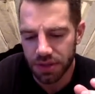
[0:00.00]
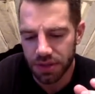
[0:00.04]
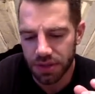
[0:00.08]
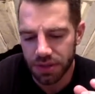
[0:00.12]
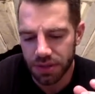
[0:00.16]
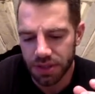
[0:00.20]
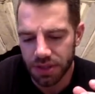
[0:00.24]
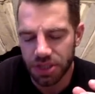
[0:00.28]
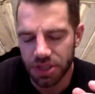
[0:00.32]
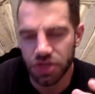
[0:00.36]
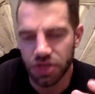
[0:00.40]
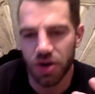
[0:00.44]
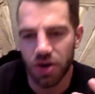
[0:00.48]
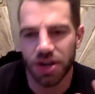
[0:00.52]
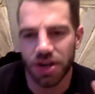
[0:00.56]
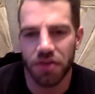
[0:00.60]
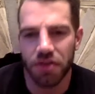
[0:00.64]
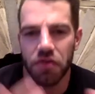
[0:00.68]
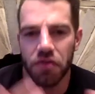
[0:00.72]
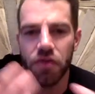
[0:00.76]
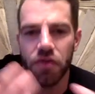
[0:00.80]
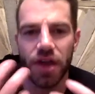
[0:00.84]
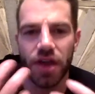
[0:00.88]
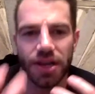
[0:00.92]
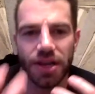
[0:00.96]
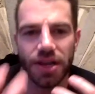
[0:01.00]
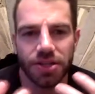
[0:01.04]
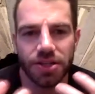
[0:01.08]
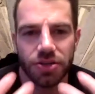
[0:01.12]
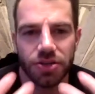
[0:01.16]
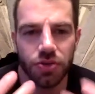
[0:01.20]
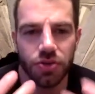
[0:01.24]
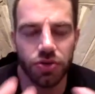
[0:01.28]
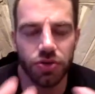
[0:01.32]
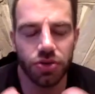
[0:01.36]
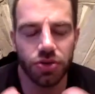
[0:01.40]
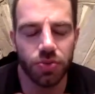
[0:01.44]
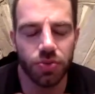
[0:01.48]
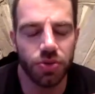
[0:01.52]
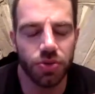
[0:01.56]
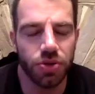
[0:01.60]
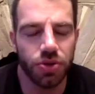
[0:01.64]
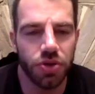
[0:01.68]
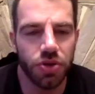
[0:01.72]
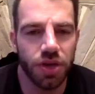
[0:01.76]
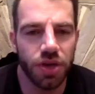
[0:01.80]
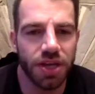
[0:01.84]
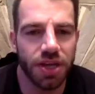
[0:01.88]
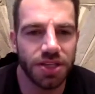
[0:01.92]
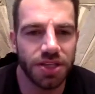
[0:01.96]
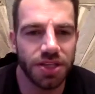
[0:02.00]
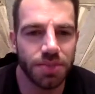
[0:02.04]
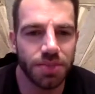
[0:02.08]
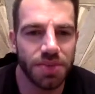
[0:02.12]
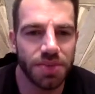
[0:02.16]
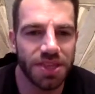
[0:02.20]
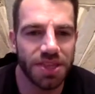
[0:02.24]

deciding factor, or what do you think is the big